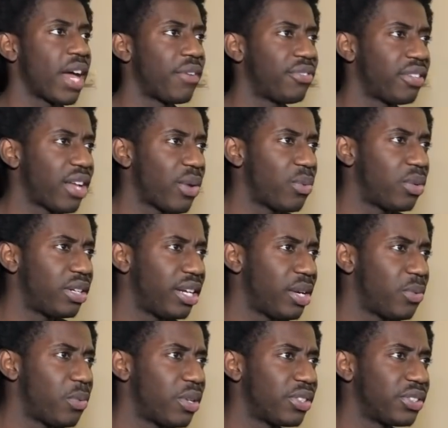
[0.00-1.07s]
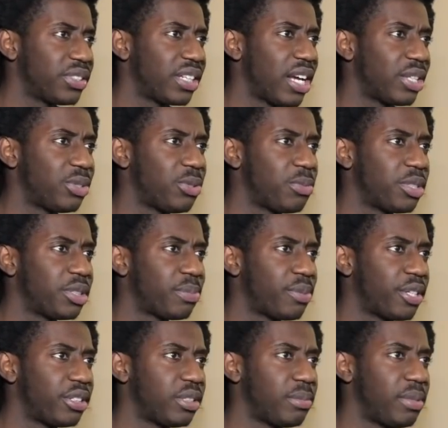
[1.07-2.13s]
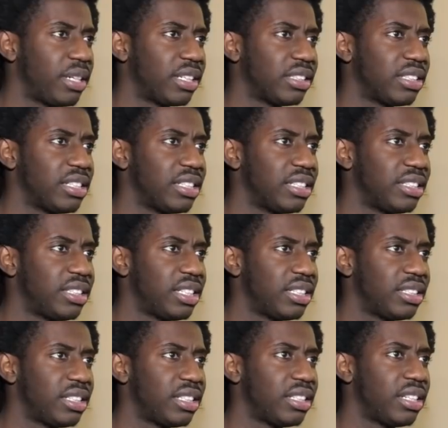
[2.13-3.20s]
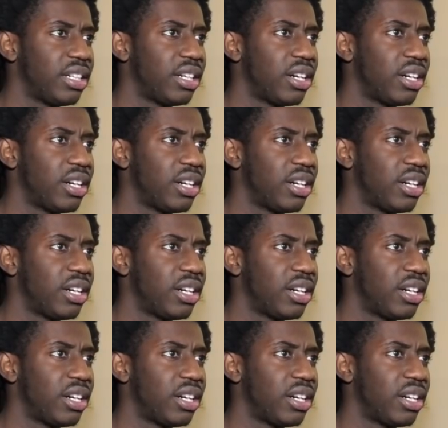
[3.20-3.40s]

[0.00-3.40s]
I feel like one hit wonders got too much pressure because of the attention